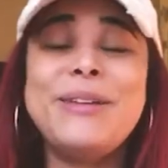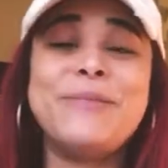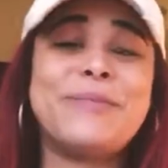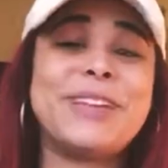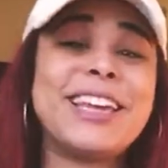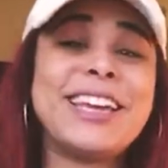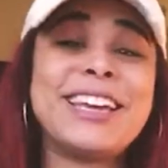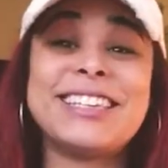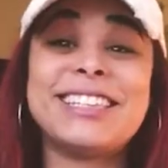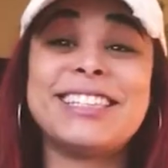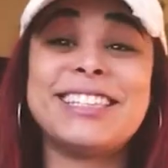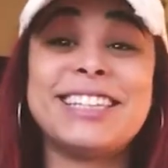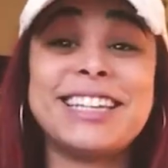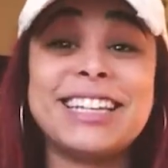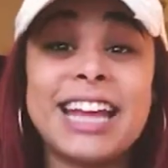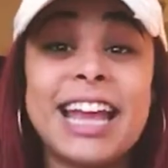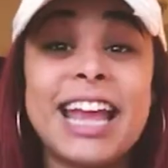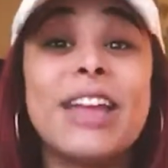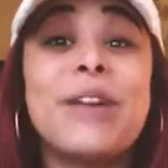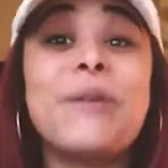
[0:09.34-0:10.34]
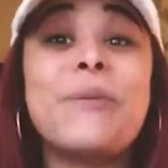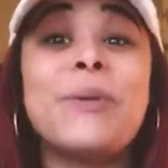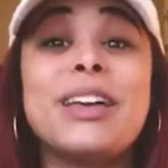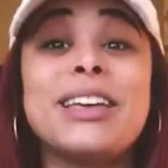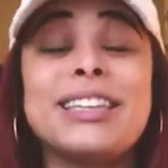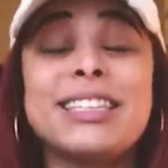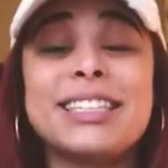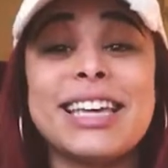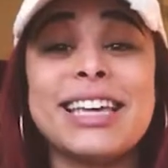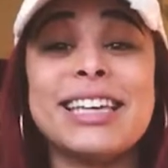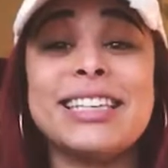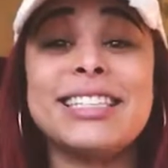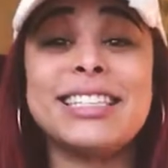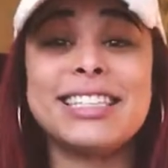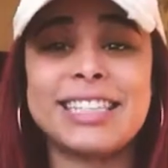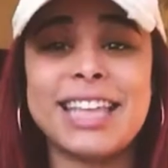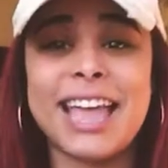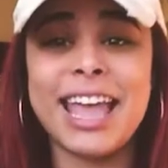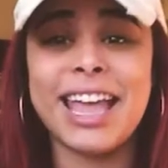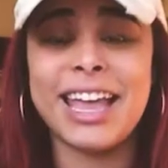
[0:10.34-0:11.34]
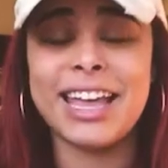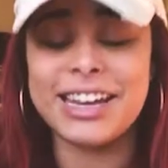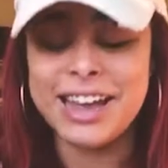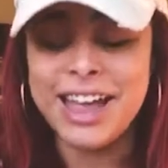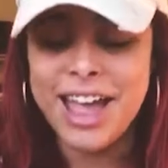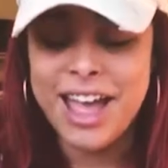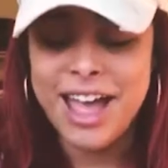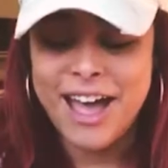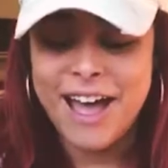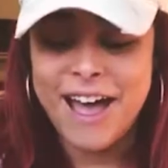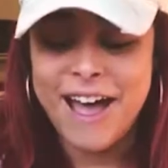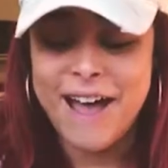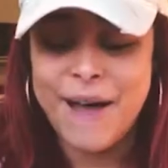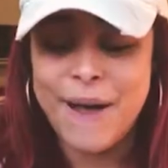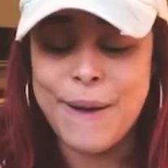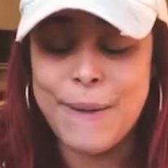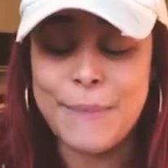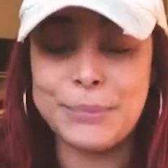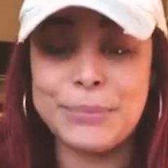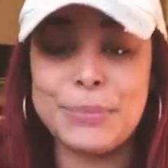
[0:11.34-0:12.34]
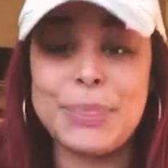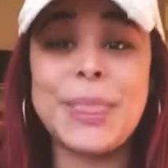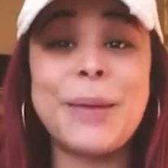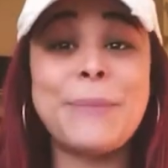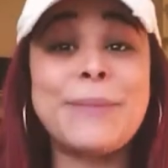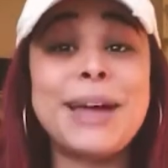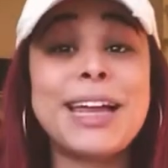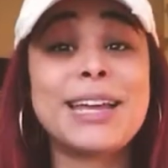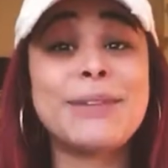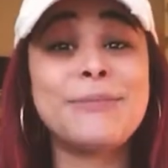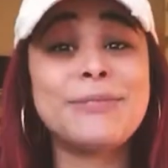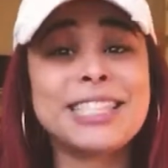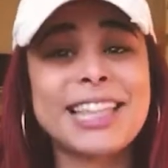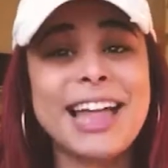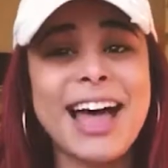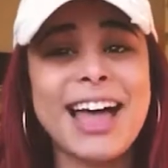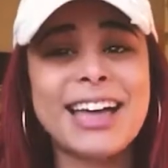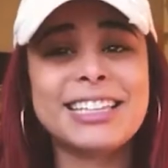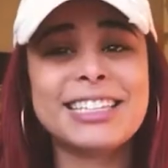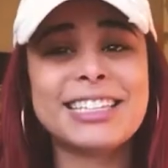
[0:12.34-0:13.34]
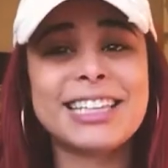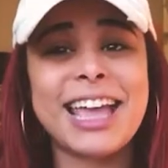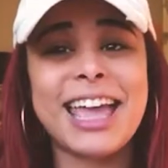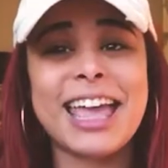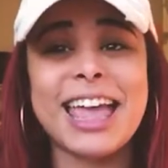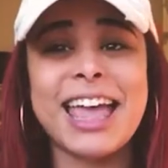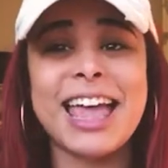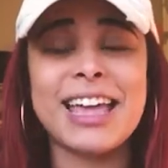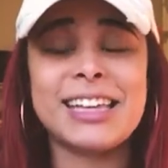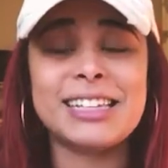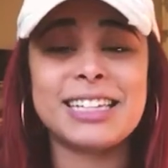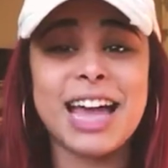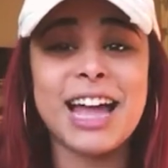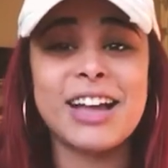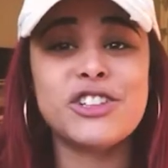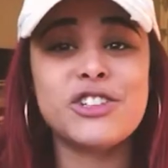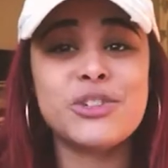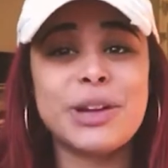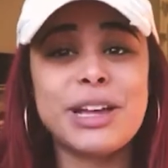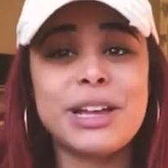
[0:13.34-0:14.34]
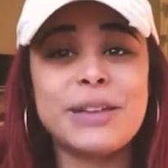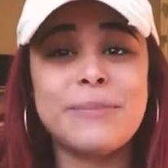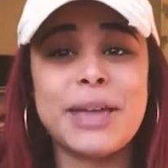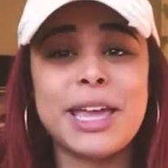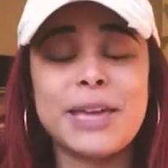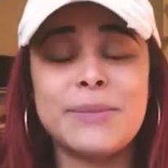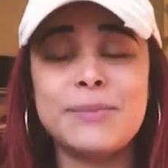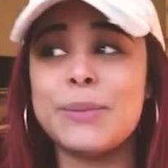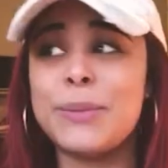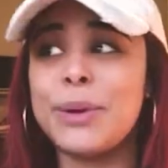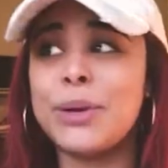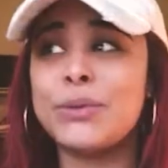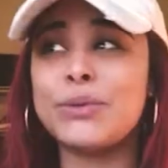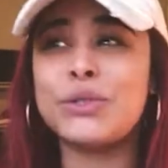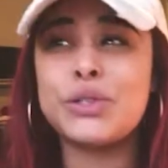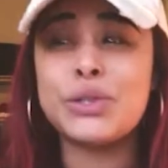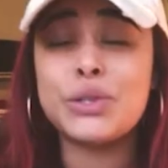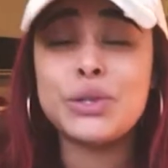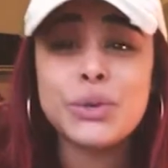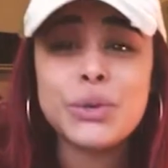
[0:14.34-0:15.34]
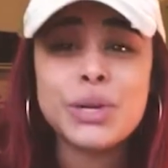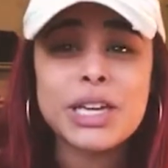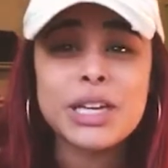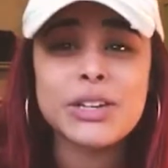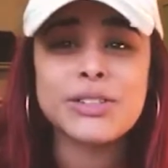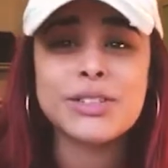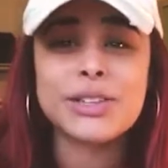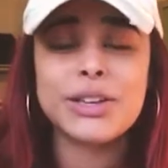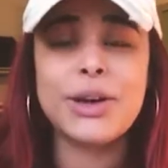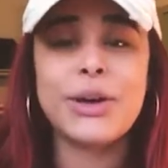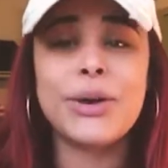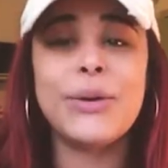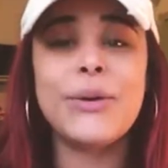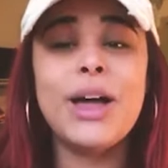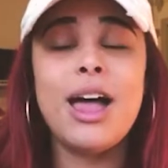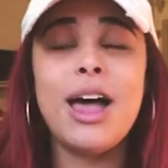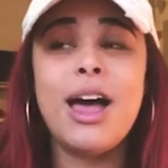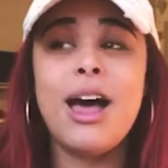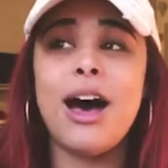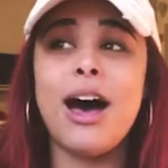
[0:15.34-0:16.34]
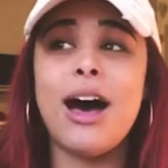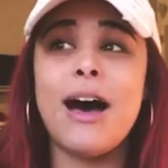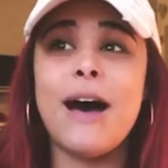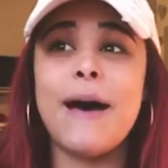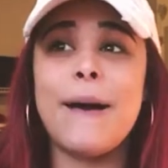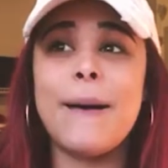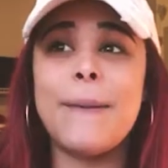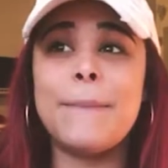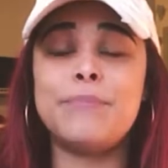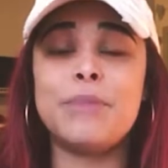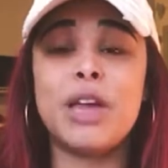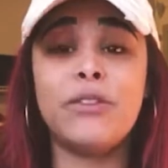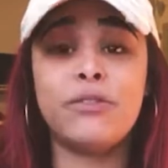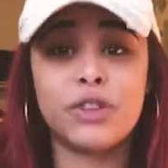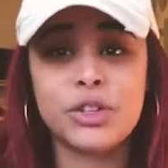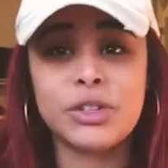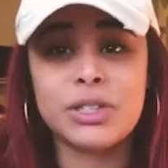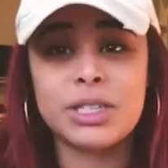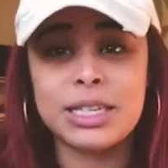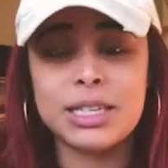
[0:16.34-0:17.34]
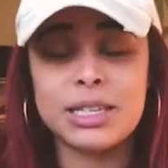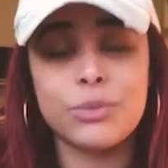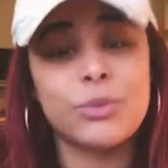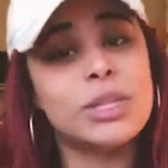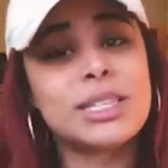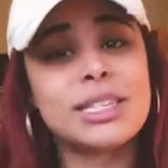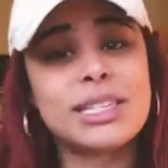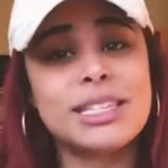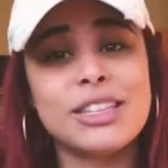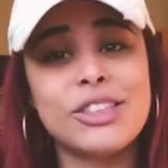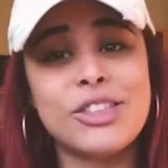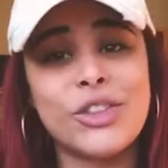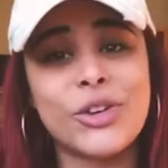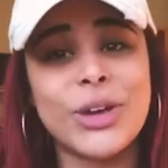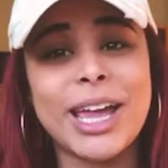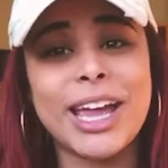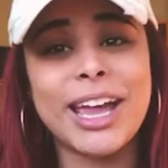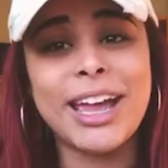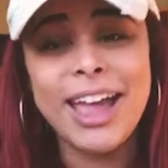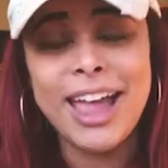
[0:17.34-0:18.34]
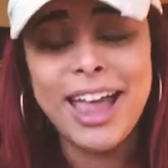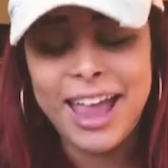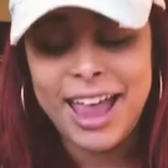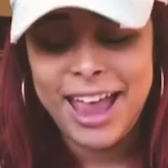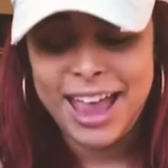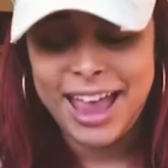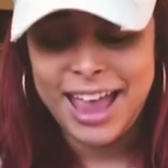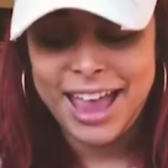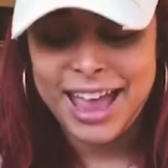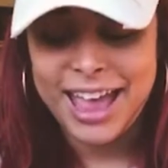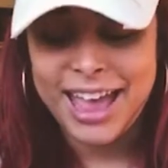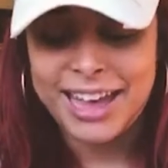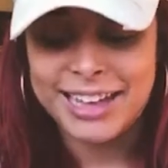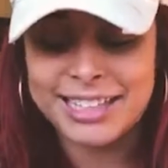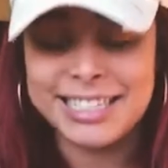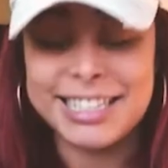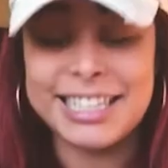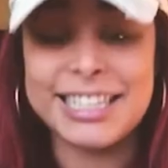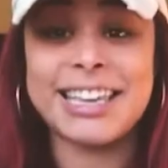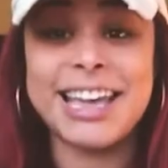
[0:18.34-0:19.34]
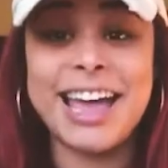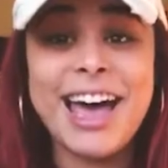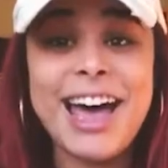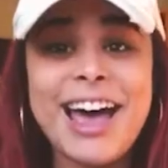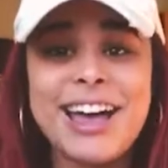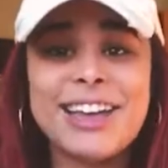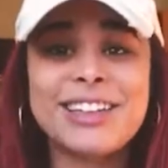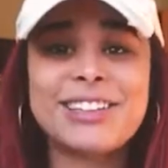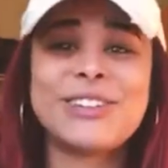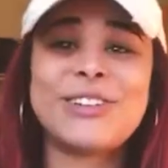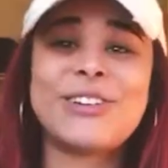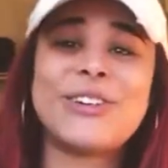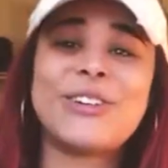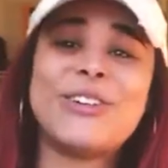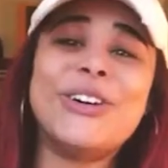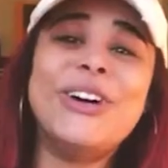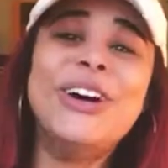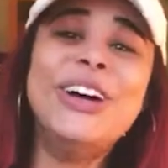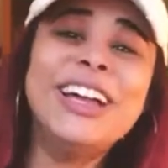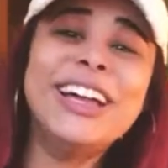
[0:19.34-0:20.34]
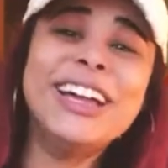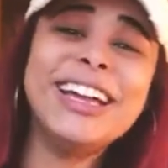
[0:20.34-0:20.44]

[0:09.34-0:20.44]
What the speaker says: because today was insane. My name's Lexx and I joined Babes about 2 years ago. My first season was season 3, and yeah, so